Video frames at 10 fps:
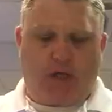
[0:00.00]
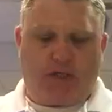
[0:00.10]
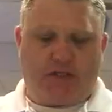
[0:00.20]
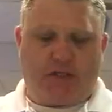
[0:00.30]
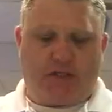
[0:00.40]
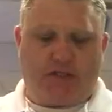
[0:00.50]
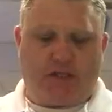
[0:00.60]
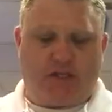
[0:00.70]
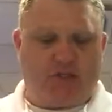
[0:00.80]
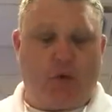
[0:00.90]
discussing
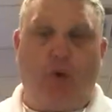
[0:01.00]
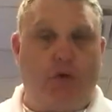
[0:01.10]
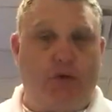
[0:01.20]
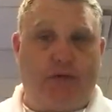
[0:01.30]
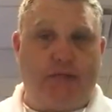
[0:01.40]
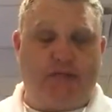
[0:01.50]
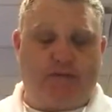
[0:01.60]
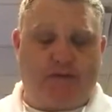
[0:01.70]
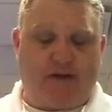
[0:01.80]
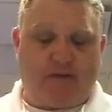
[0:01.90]
the solar
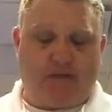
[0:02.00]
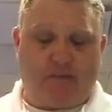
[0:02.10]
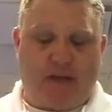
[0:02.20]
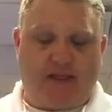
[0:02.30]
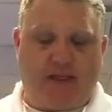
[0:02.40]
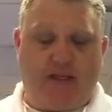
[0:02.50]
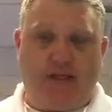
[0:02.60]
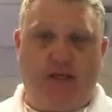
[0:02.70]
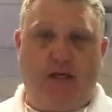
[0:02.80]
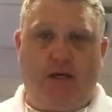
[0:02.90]
disinfection
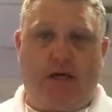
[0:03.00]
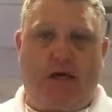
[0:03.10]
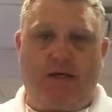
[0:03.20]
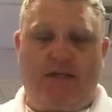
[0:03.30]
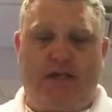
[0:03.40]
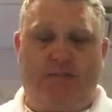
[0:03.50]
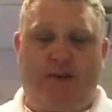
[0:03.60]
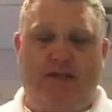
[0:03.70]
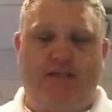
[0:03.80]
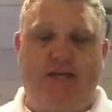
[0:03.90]
method, step
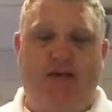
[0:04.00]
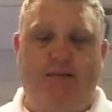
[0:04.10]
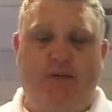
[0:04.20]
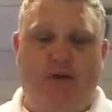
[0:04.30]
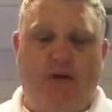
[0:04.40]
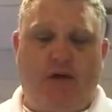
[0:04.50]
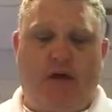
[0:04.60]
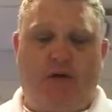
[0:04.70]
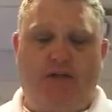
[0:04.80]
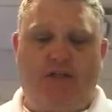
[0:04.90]
by step,
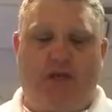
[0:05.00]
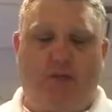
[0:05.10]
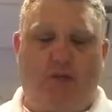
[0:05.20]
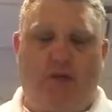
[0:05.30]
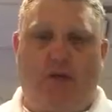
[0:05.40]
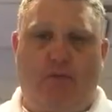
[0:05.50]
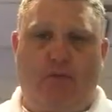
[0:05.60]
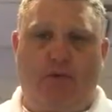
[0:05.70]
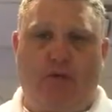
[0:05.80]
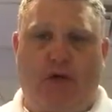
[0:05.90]
and we went
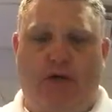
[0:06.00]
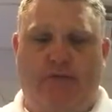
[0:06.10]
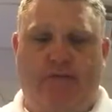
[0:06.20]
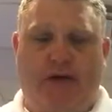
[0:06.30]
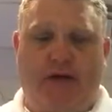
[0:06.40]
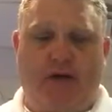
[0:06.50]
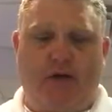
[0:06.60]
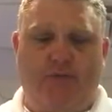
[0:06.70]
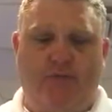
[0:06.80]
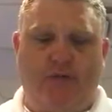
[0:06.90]
over starting a
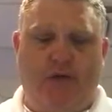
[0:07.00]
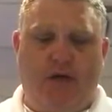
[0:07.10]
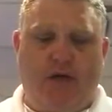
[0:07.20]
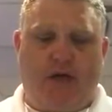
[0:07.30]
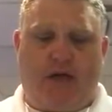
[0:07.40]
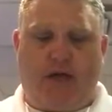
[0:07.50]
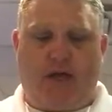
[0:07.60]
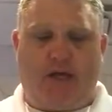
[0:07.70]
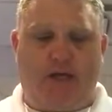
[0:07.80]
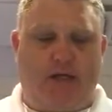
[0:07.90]
fire,
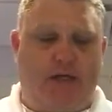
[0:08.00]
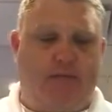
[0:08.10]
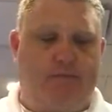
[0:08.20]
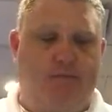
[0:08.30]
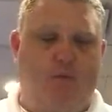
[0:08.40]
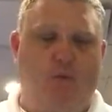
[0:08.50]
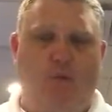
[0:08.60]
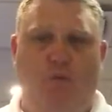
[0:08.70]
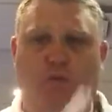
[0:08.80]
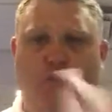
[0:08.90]
and
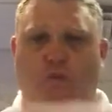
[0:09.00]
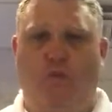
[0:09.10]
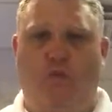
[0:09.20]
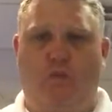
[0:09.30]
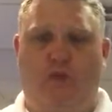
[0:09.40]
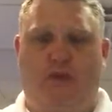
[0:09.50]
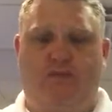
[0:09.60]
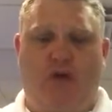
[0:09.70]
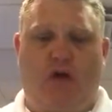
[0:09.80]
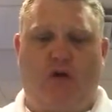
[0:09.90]
we
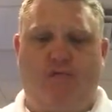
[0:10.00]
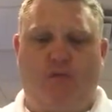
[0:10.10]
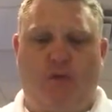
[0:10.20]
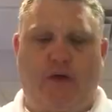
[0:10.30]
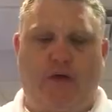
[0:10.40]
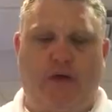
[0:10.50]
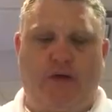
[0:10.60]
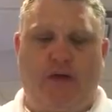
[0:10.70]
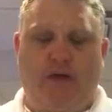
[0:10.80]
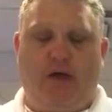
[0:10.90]
left off with